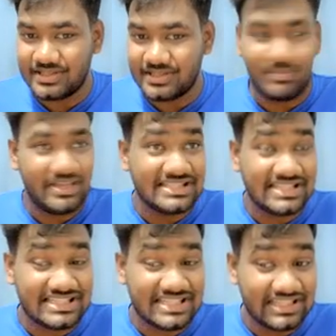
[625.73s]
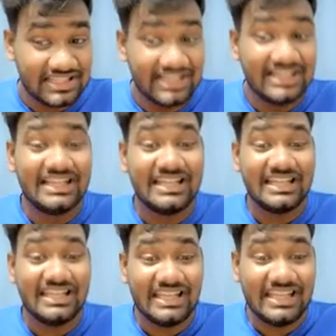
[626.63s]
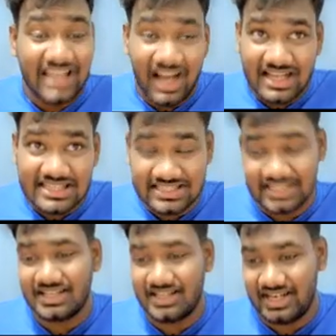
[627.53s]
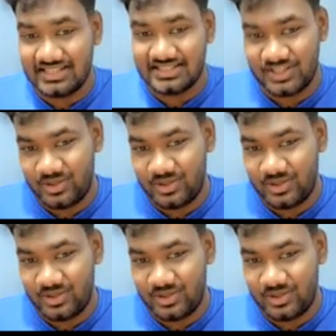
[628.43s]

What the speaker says: So that means it's in the elastic range.